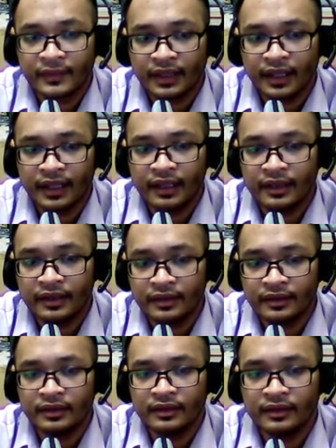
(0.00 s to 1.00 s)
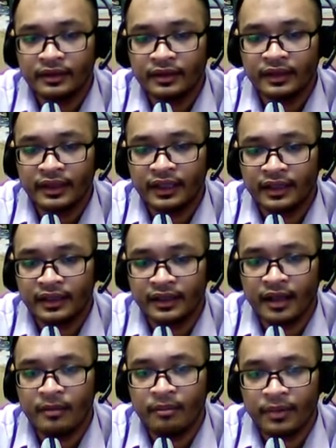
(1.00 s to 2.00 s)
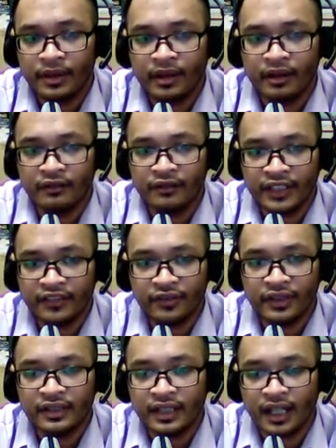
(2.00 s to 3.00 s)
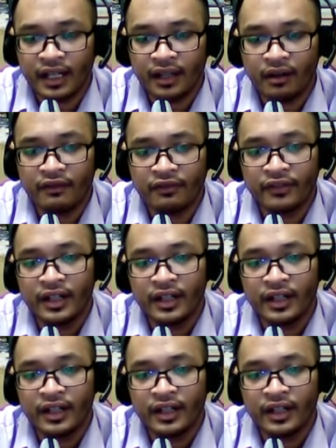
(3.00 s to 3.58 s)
Okay, so this example of different type of